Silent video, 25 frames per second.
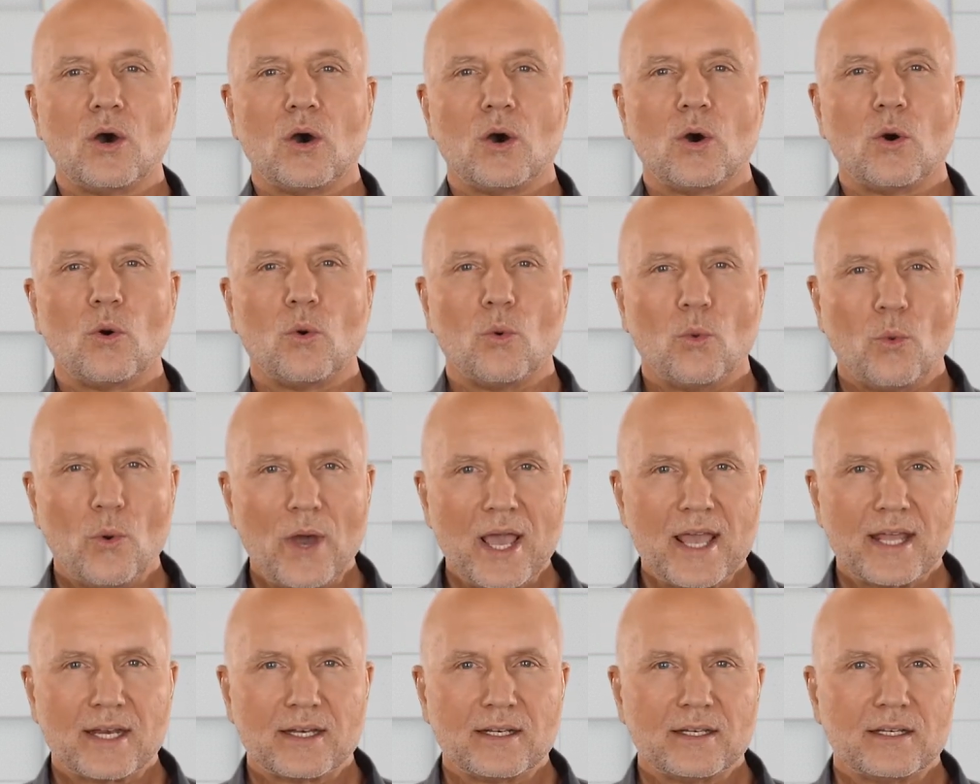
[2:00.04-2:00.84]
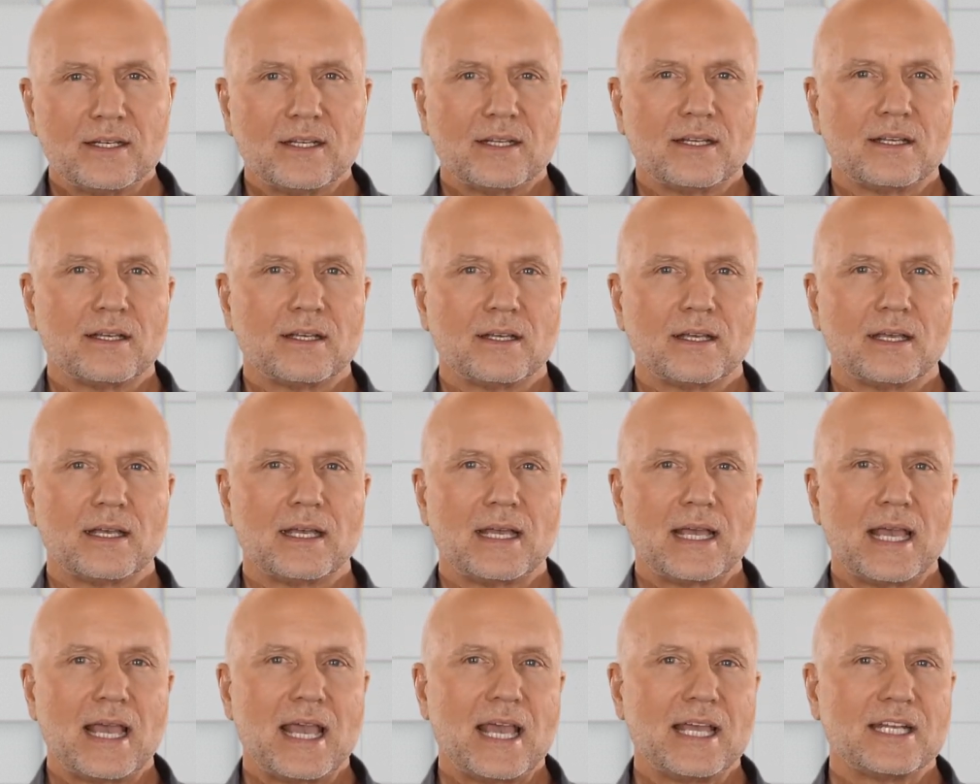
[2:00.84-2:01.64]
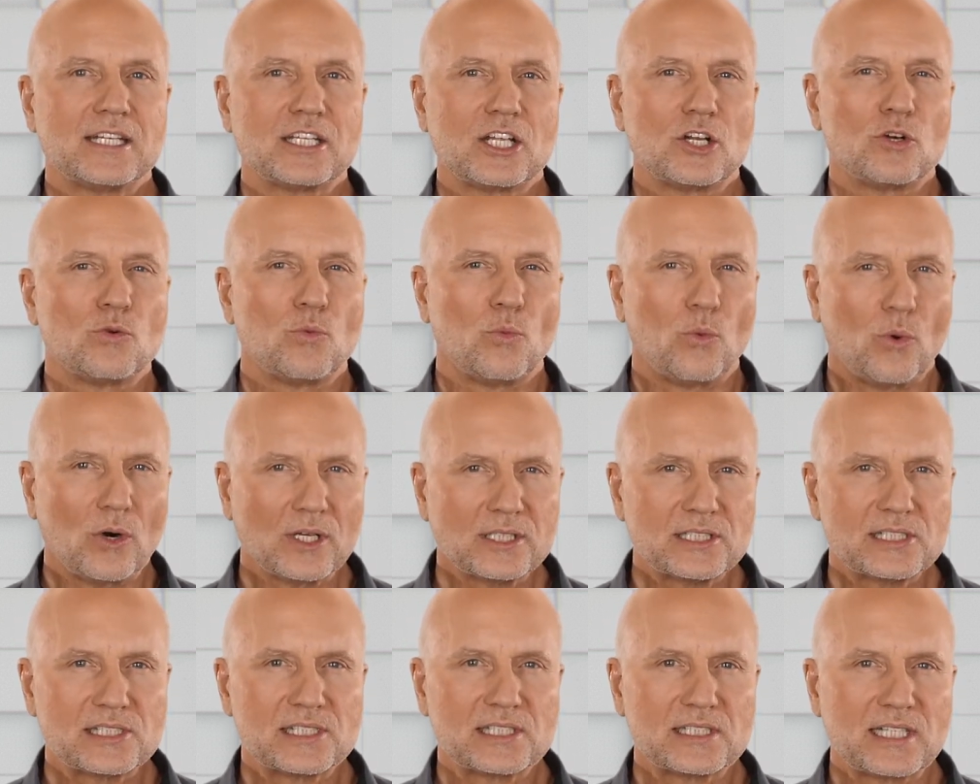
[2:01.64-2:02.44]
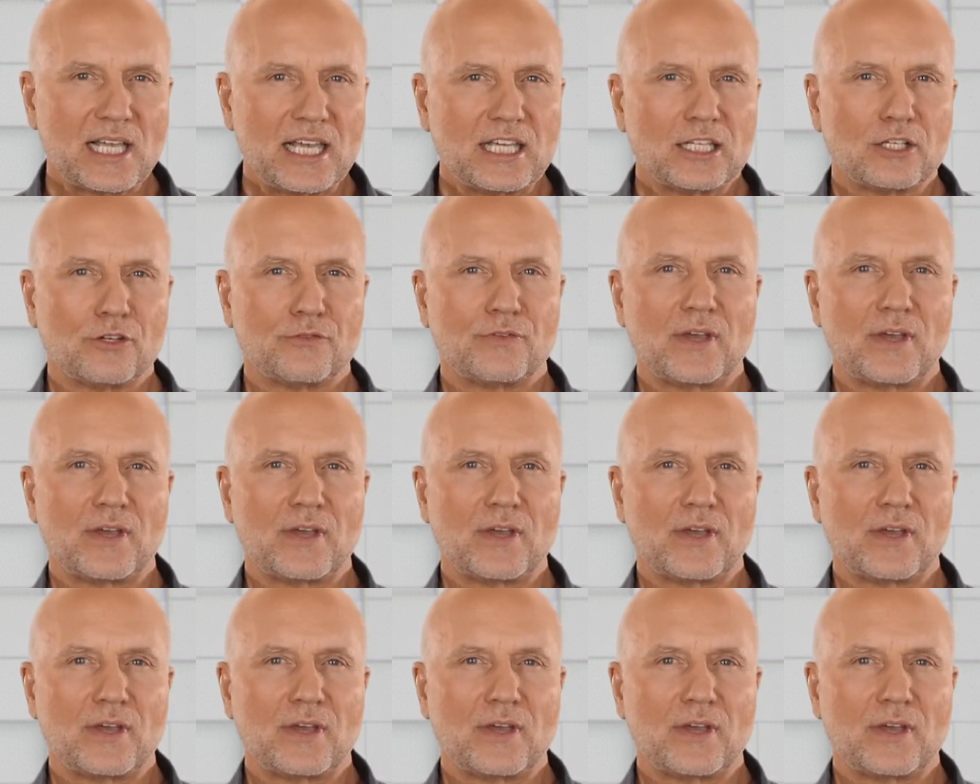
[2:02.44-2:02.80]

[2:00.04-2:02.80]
When and in what state of